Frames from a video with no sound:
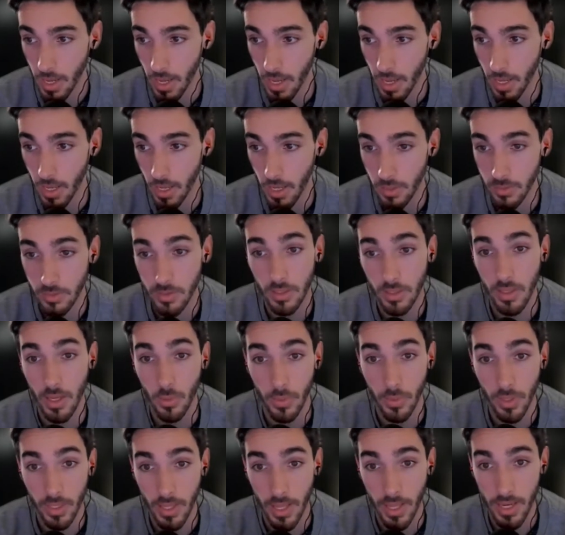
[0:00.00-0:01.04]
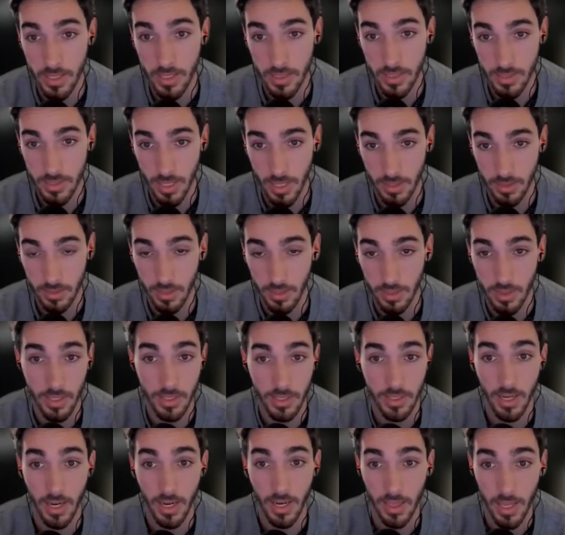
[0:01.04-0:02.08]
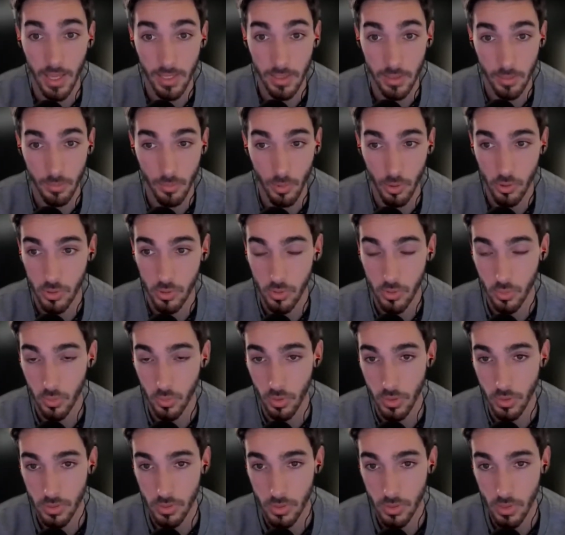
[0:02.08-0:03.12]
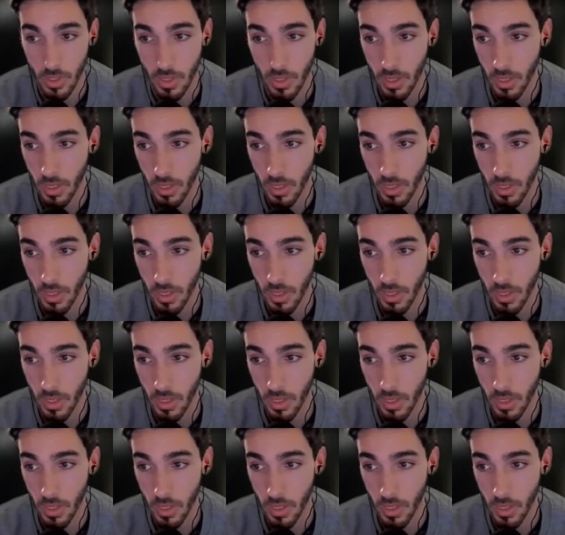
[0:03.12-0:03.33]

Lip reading: until I realized that the thing that I liked the most was